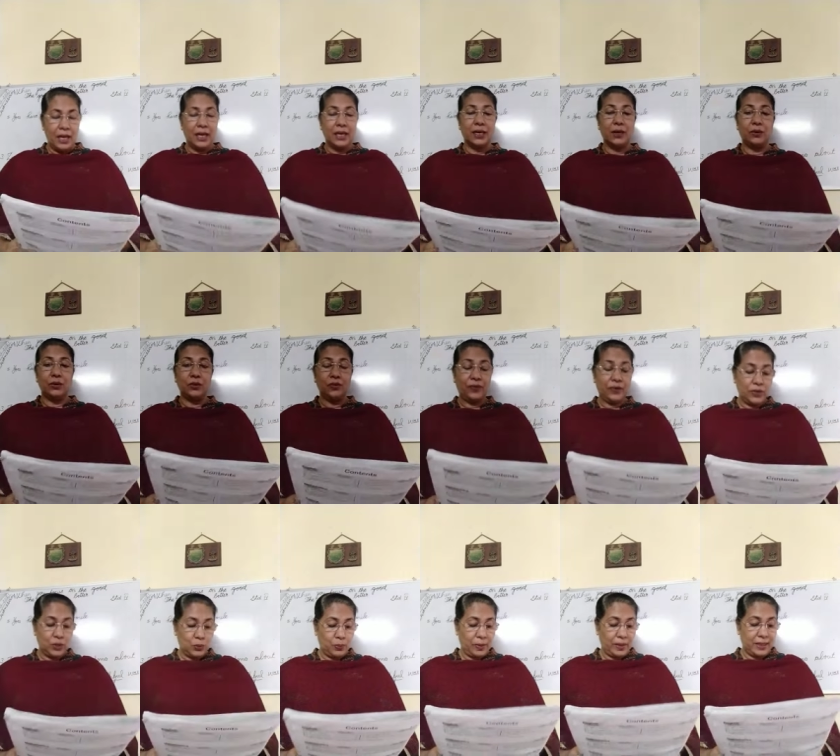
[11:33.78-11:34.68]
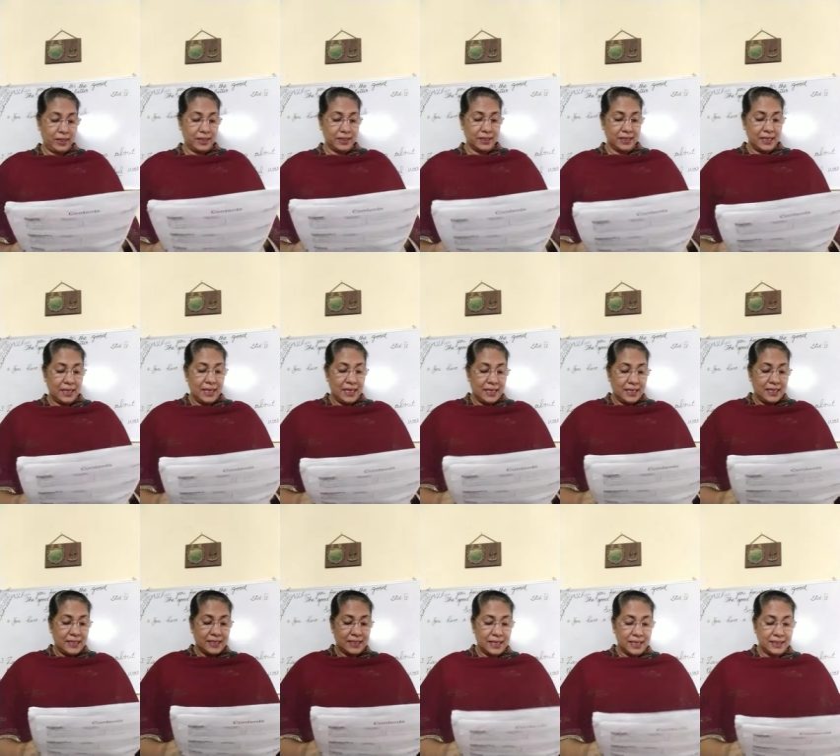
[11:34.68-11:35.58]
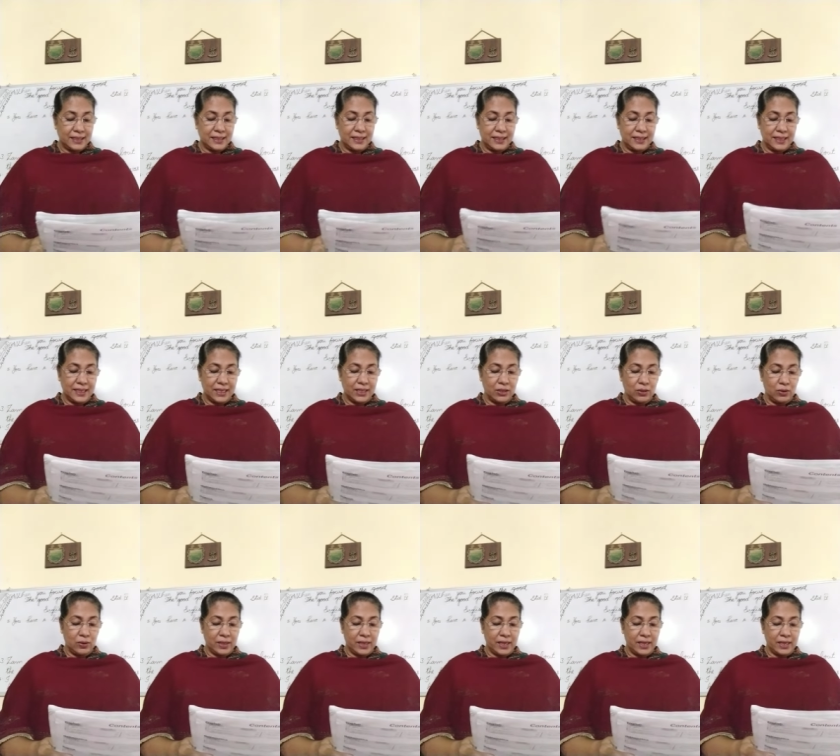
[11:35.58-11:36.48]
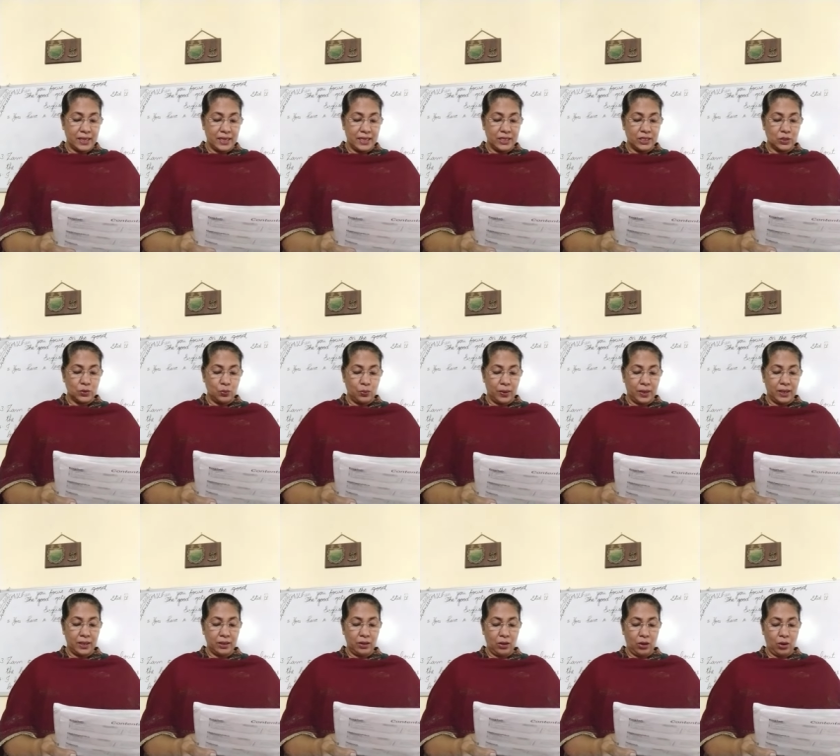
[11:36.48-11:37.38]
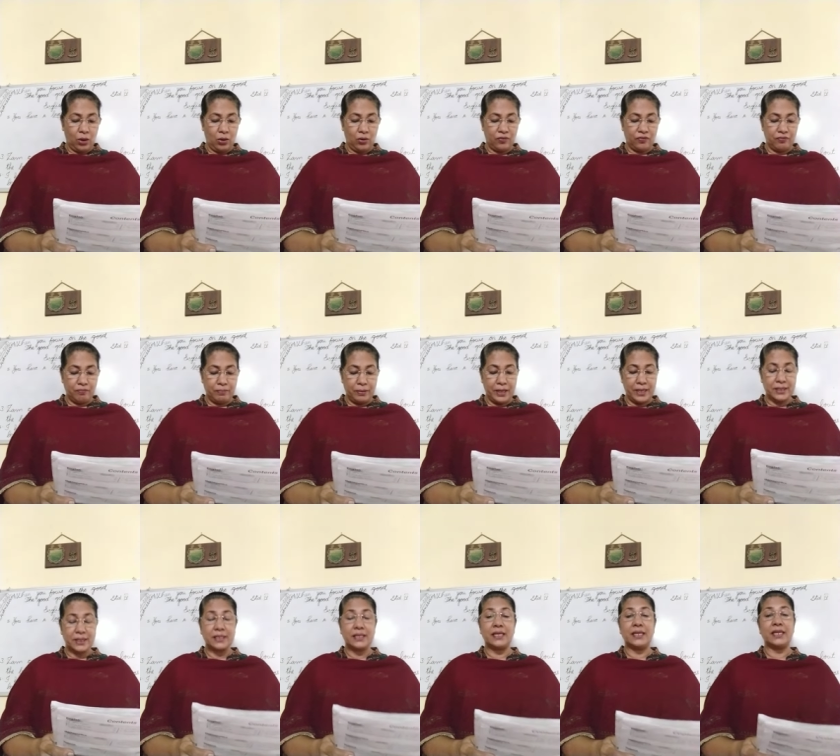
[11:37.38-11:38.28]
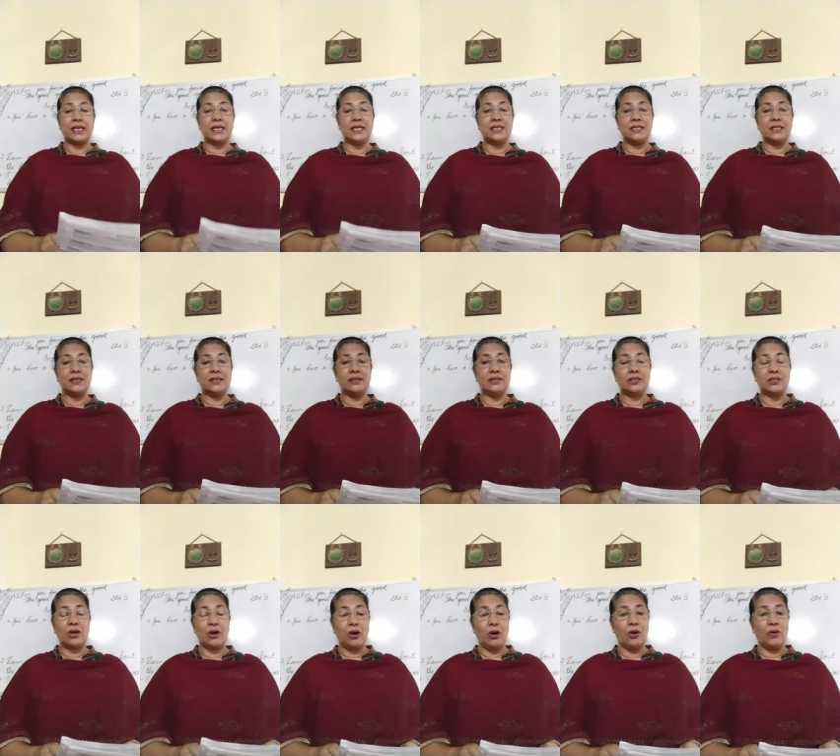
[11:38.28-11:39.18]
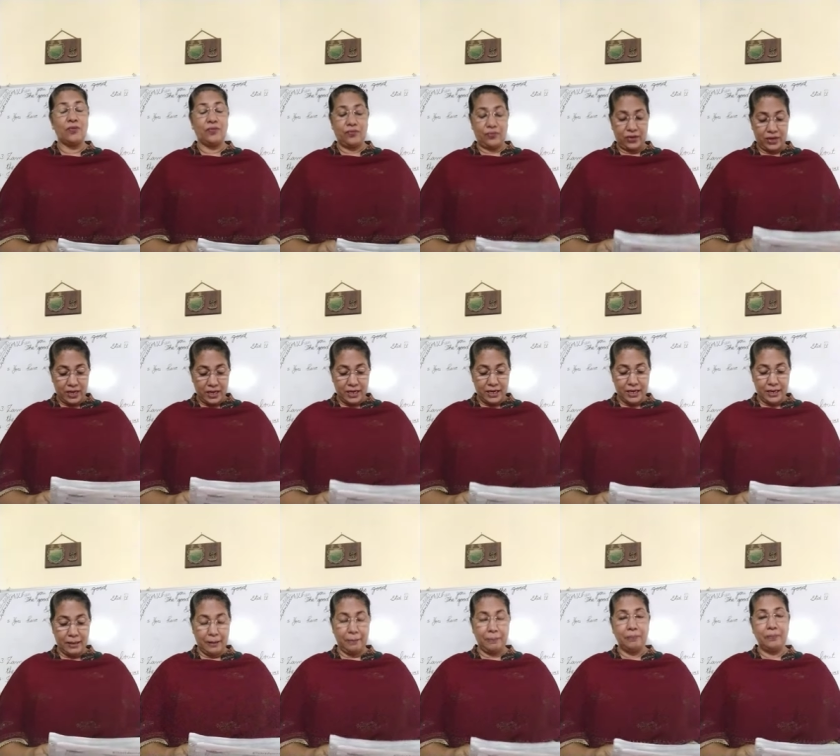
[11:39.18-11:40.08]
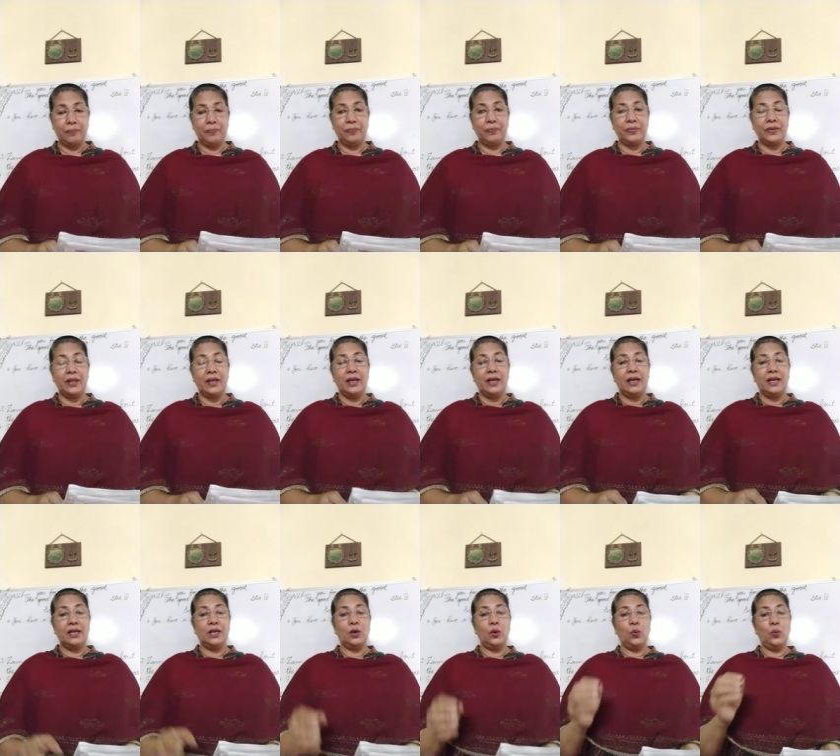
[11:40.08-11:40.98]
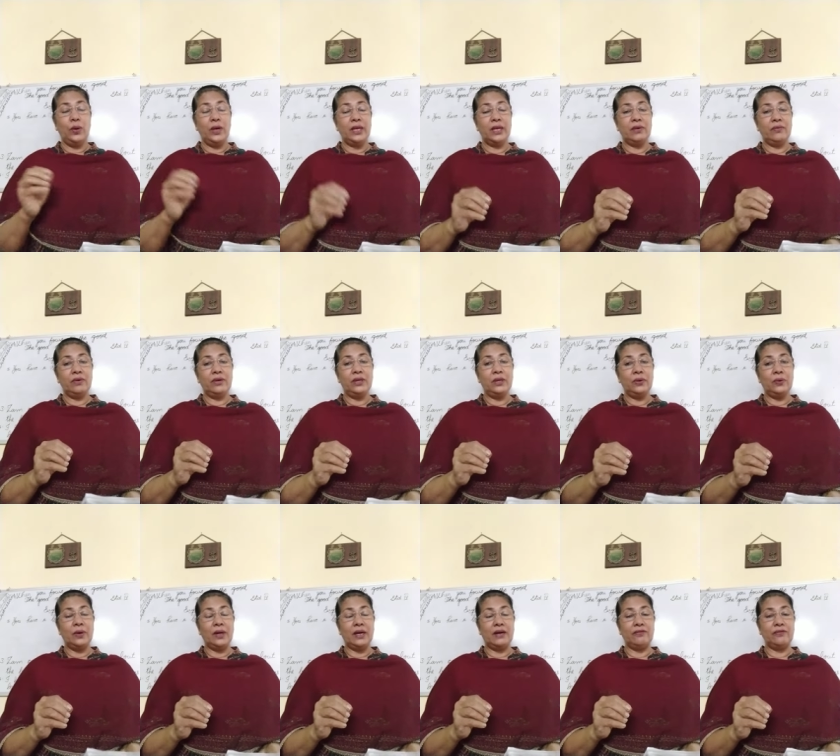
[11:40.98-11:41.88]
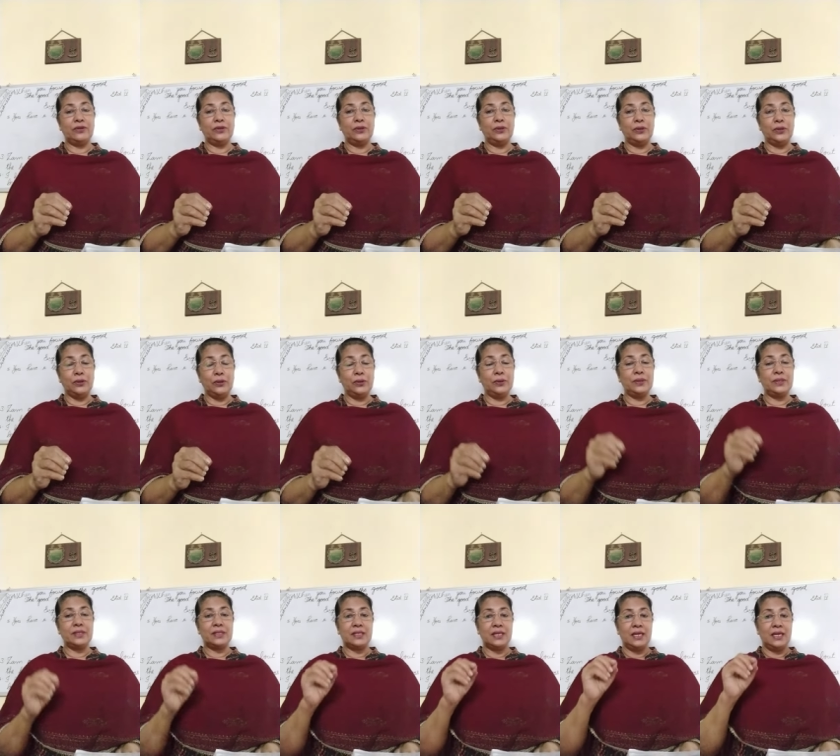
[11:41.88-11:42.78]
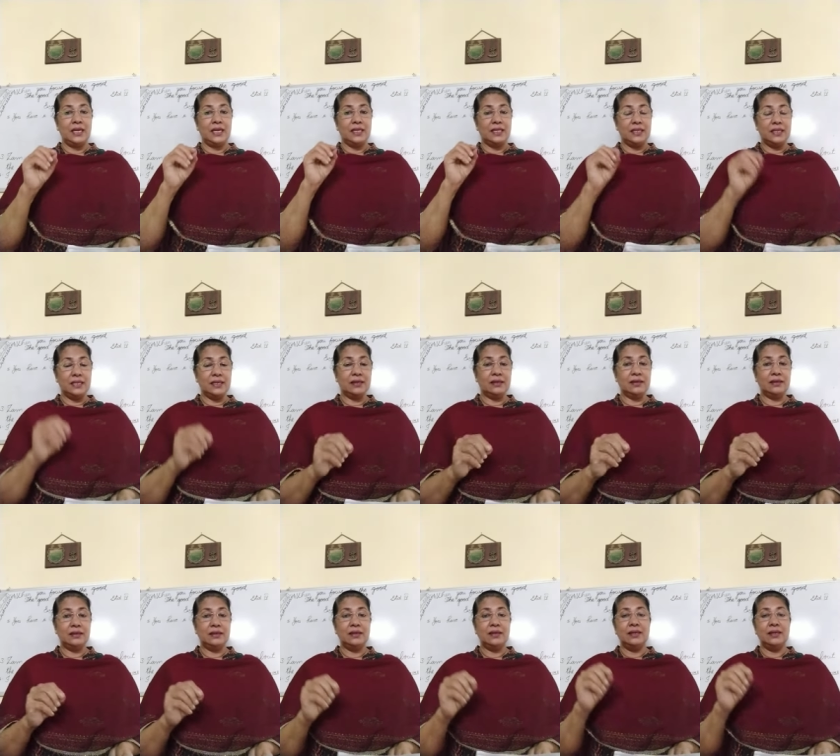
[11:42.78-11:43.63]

Now the first one is Sachin Tendulkar is one of best cricketers of India. Now wherever you have to use the